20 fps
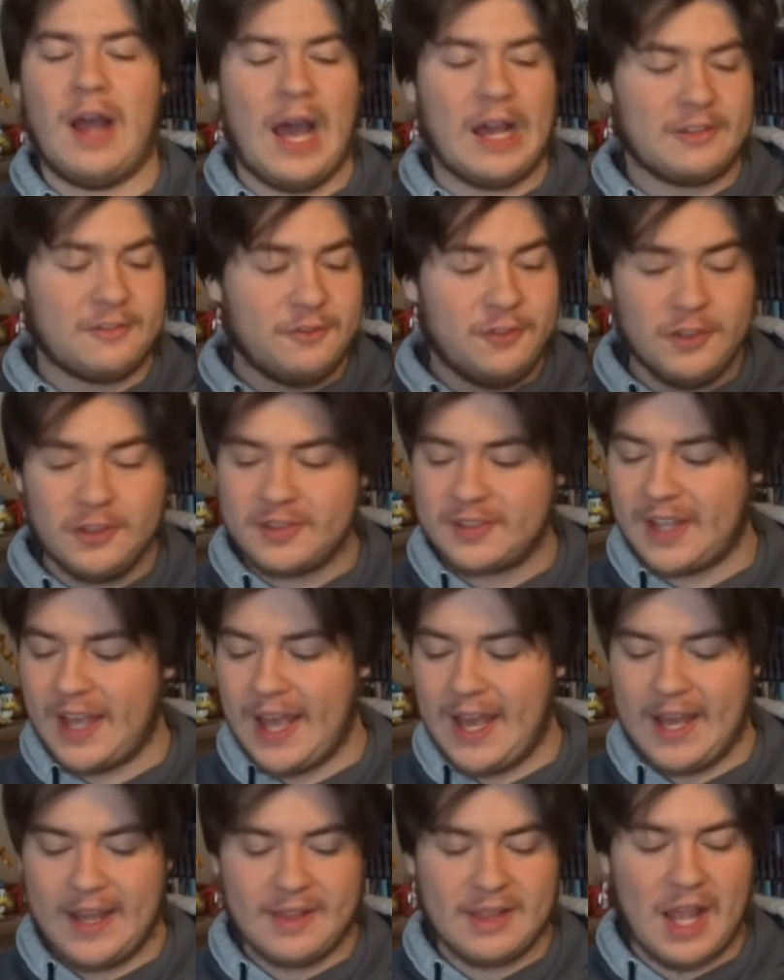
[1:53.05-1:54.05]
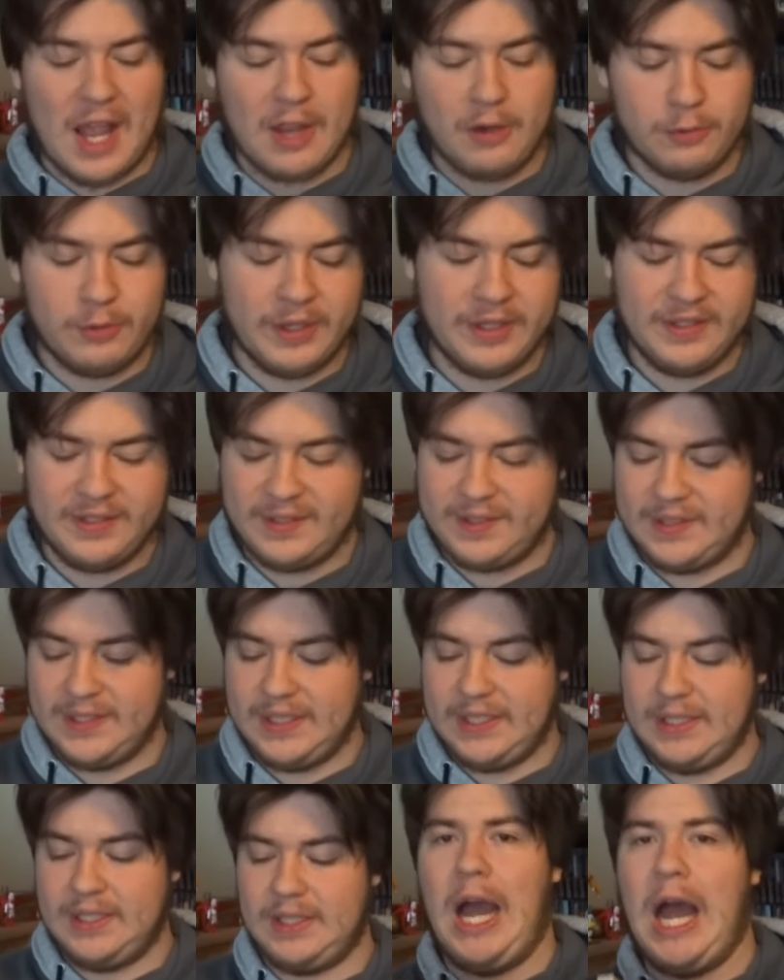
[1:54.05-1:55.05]
At first hand, I already
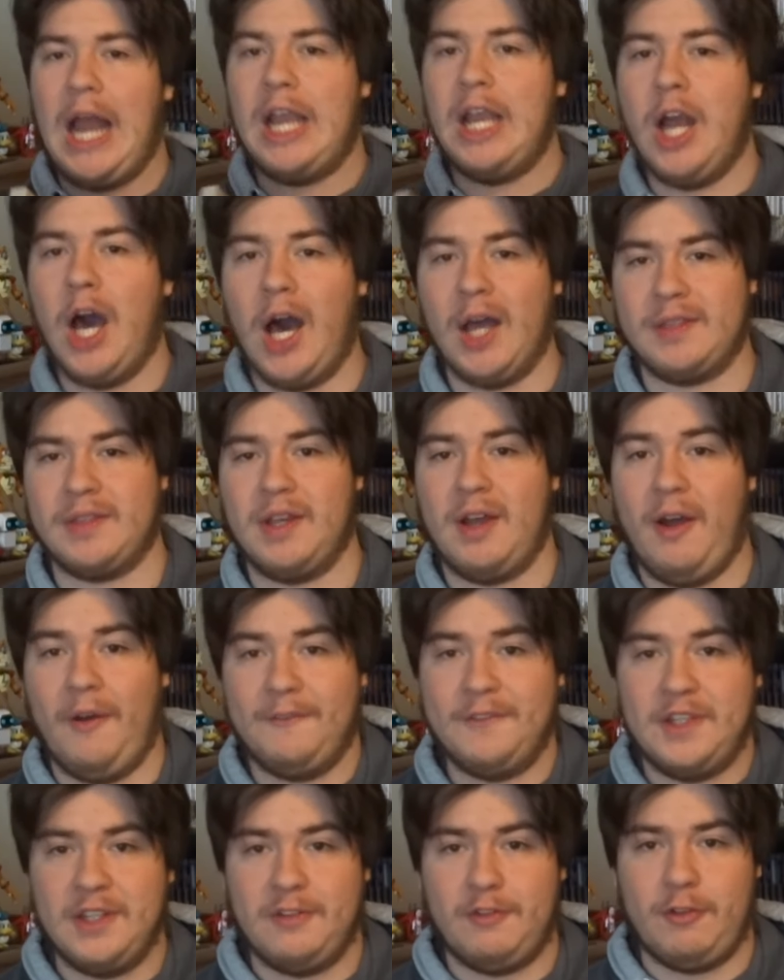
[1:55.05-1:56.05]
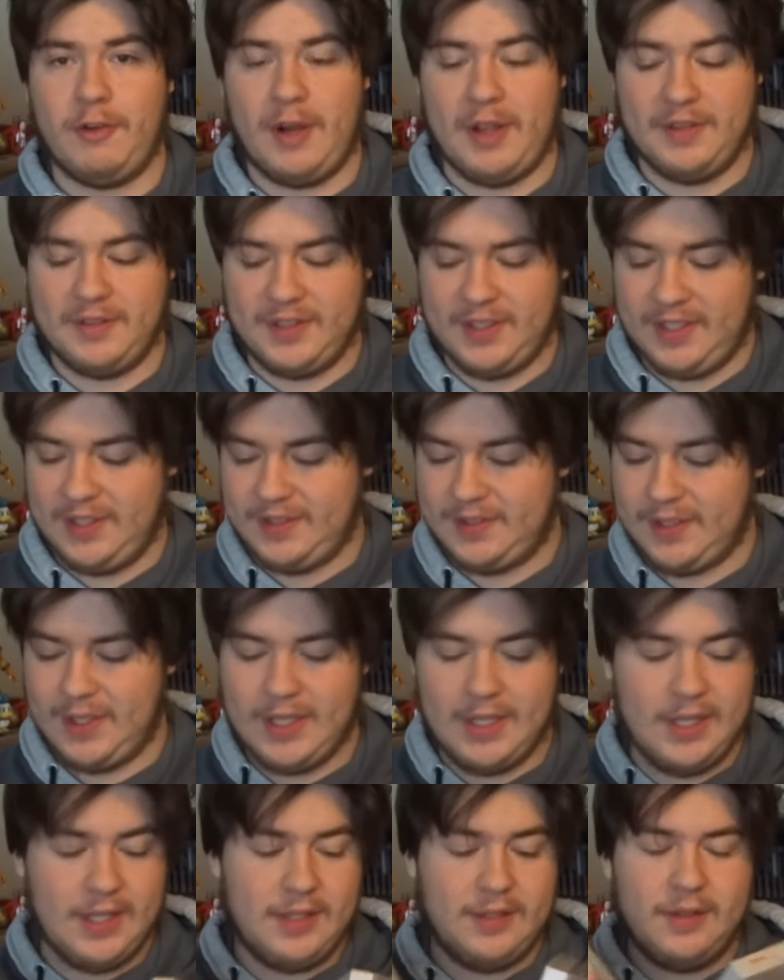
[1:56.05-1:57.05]
see a lot of differences
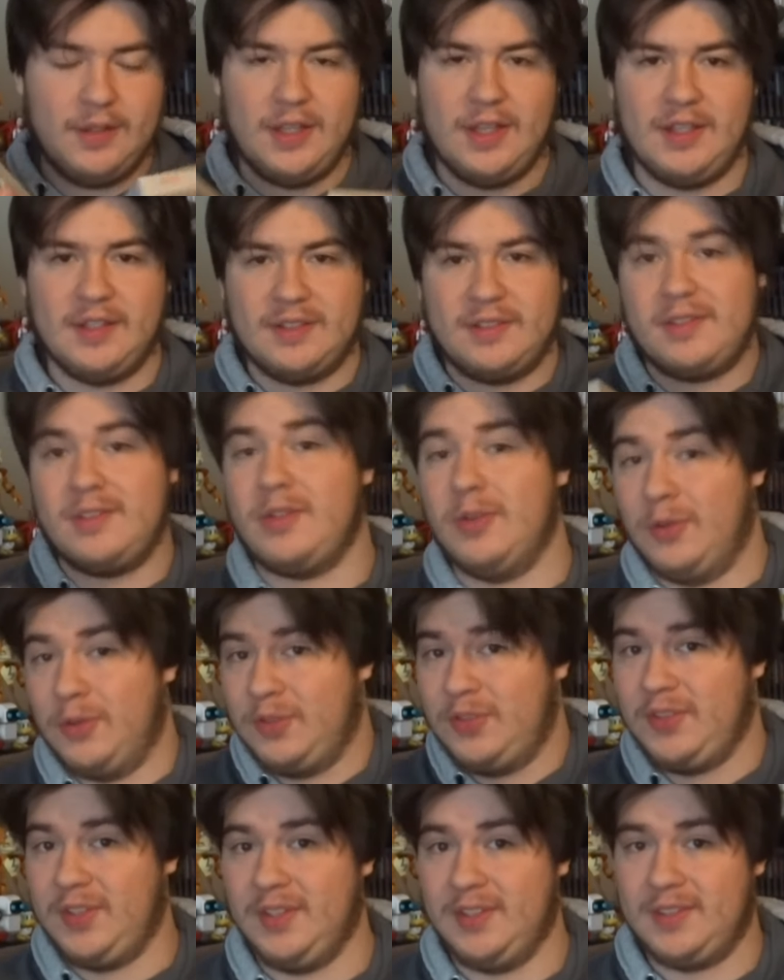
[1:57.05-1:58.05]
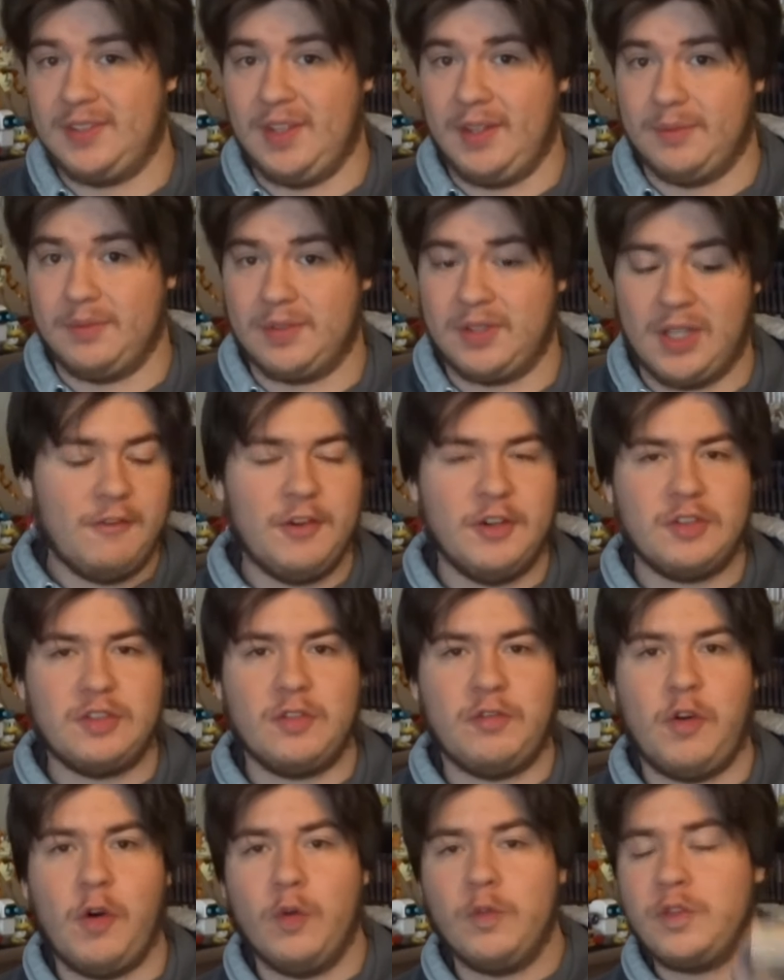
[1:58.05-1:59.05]
in these two systems. First
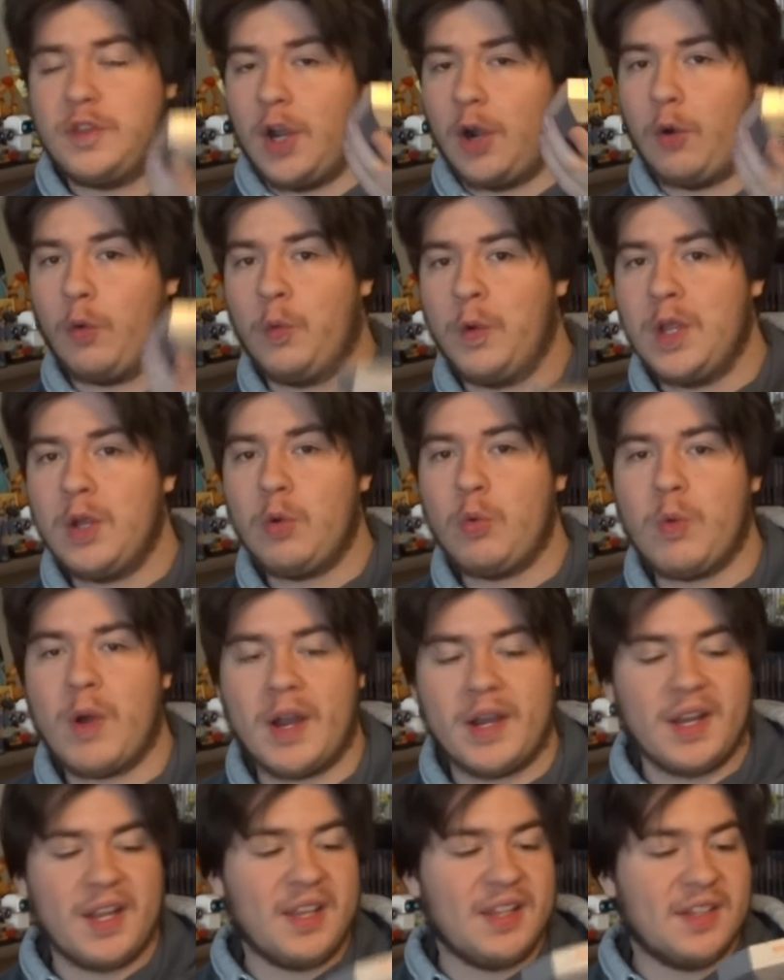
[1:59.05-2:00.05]
of all, the real one